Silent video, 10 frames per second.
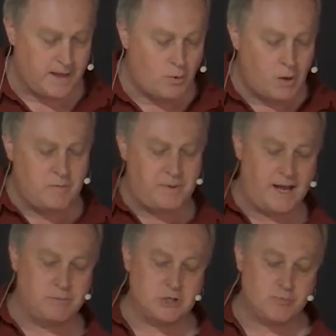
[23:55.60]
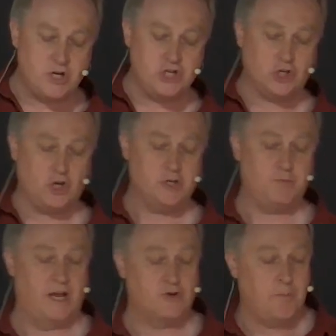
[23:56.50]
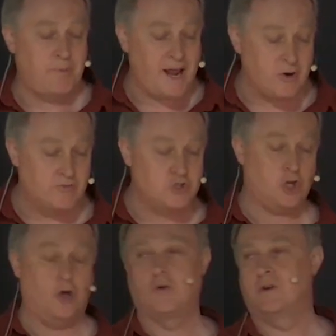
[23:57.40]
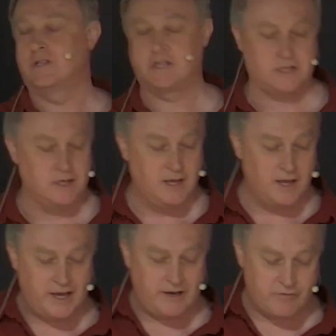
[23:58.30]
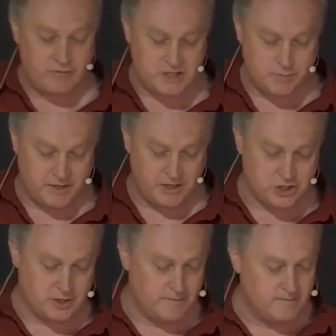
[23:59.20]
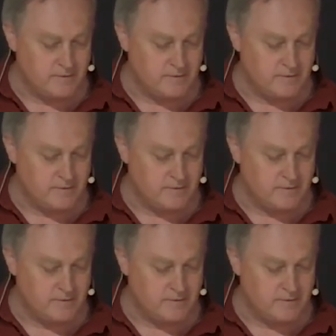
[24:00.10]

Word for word: Where we've been able to preach the gospel under a banner of tolerance and free speech.